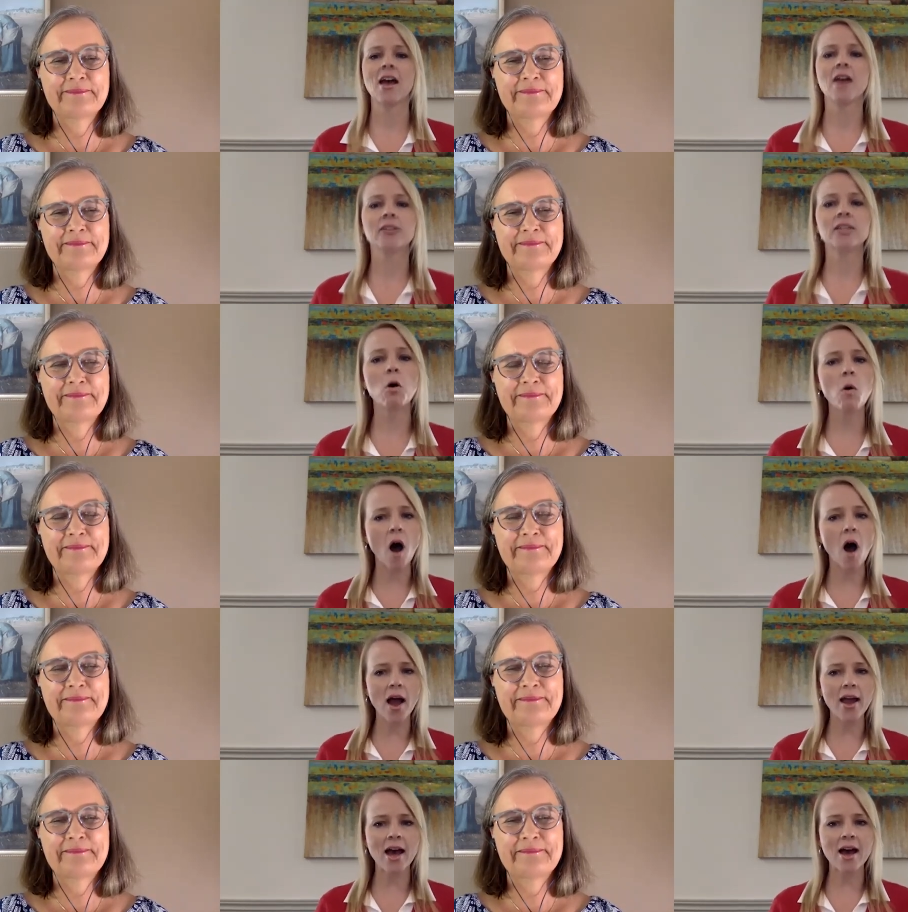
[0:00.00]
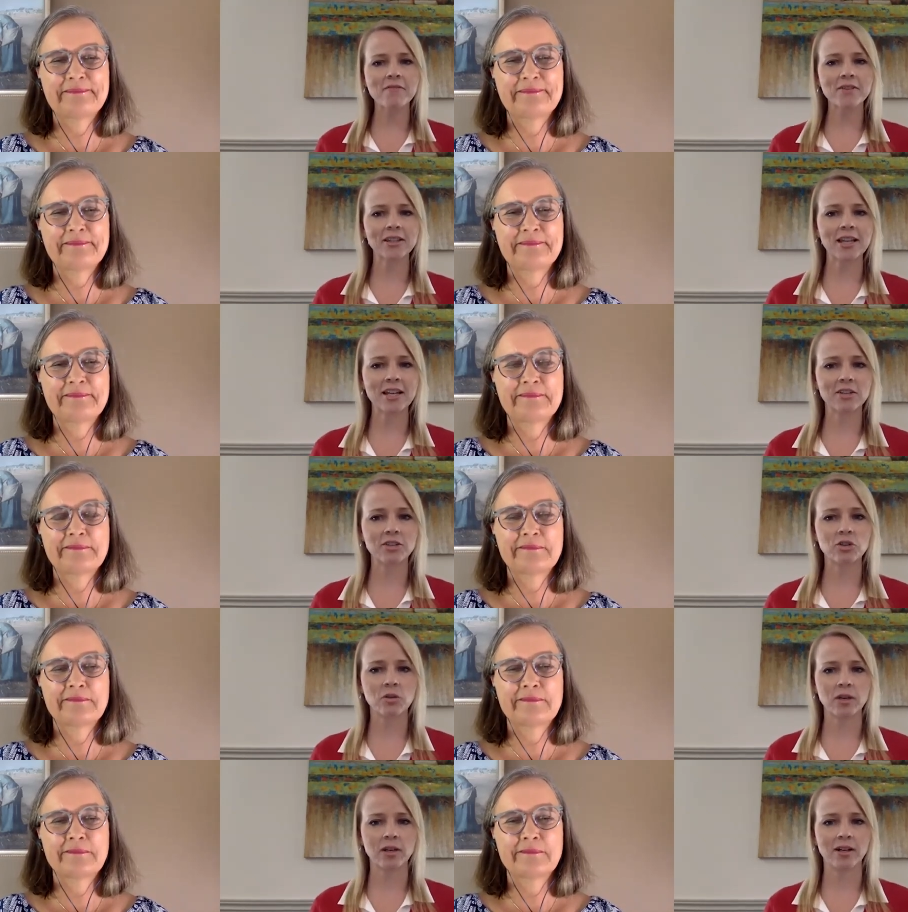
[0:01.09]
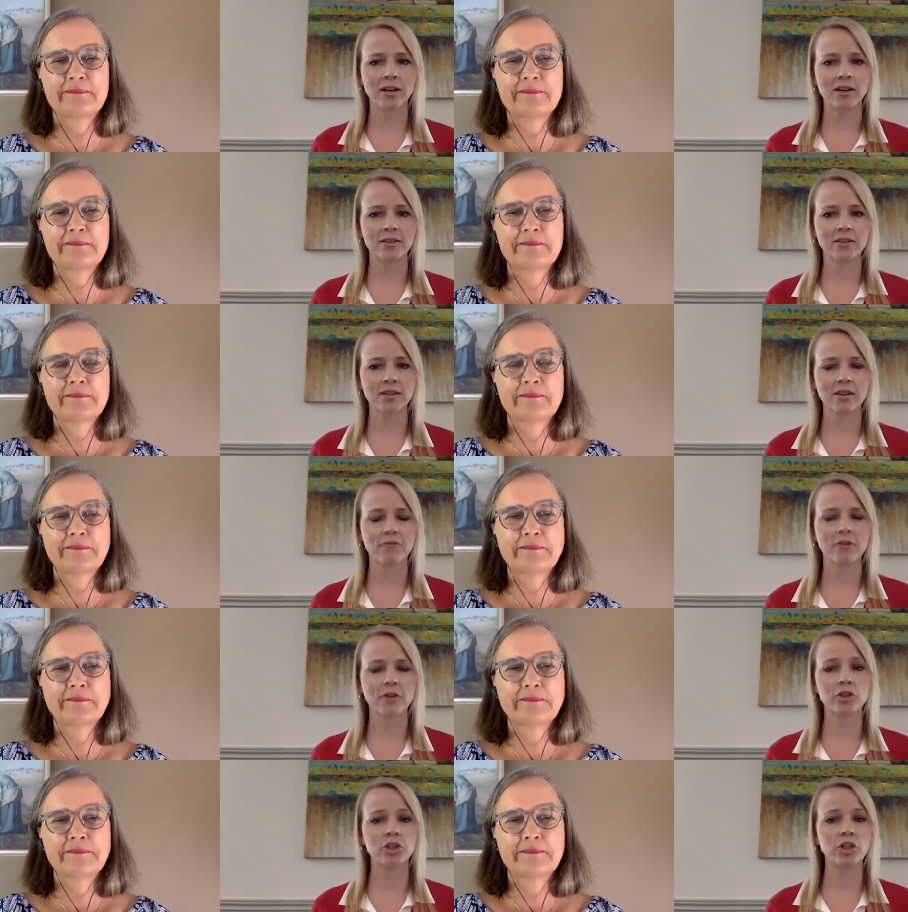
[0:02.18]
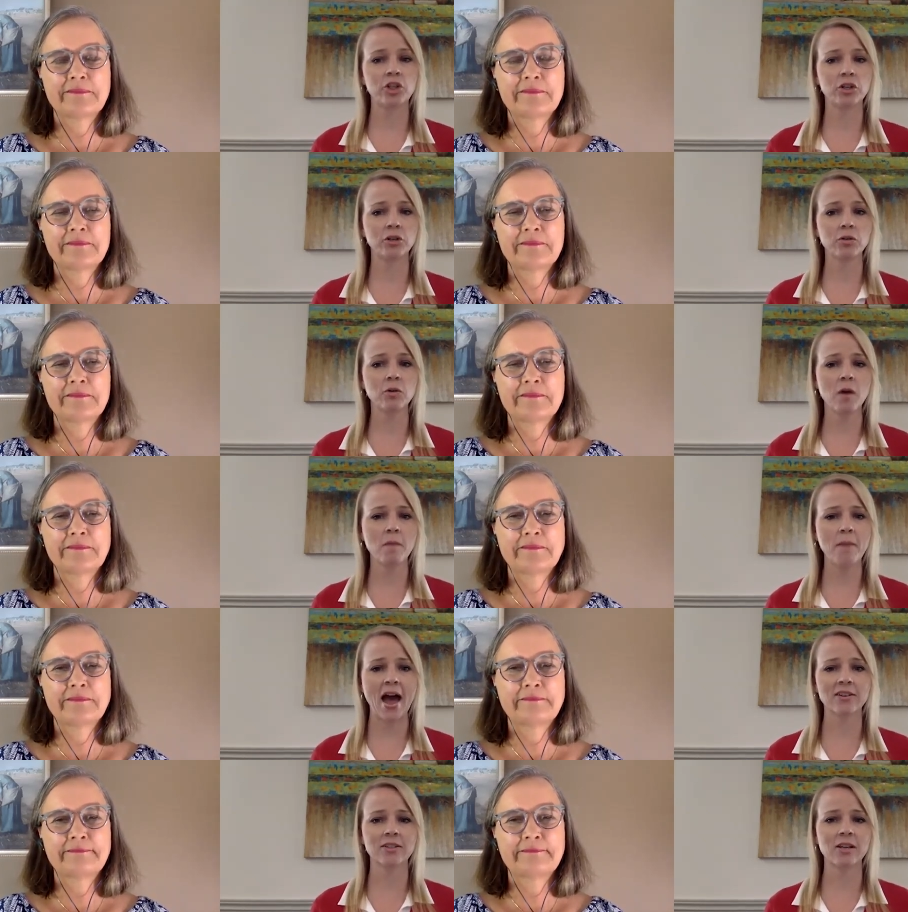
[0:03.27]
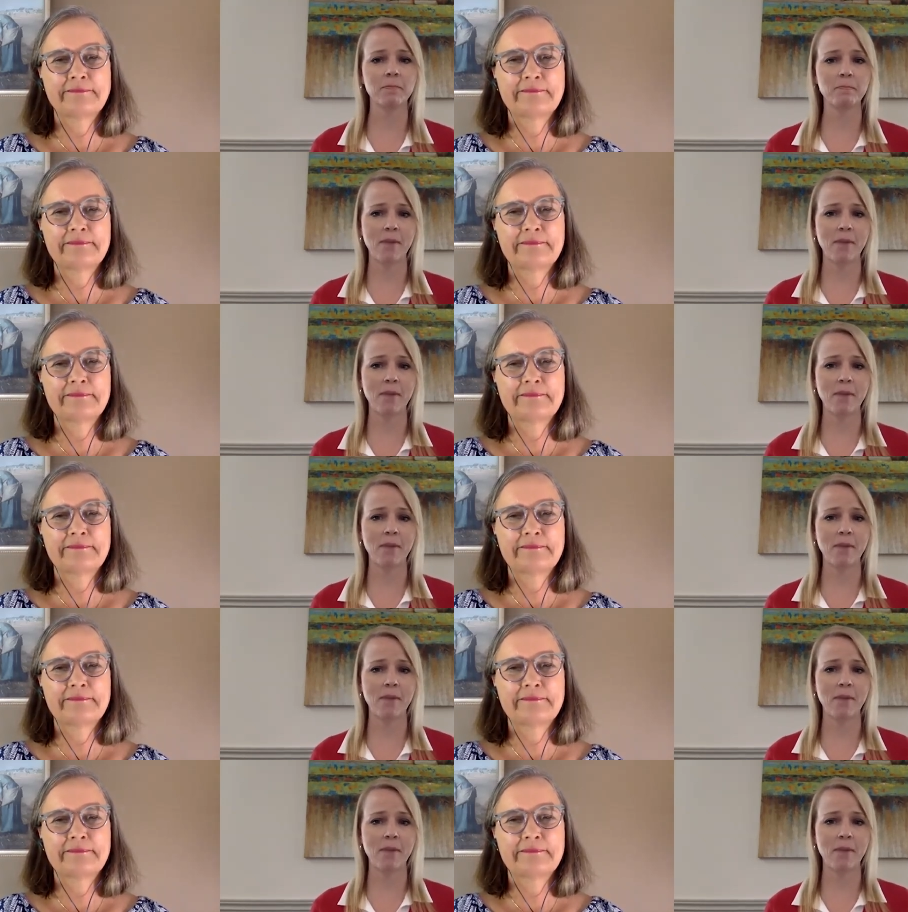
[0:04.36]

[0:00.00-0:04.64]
Speaker 1: So I have Elaine joining us for two back to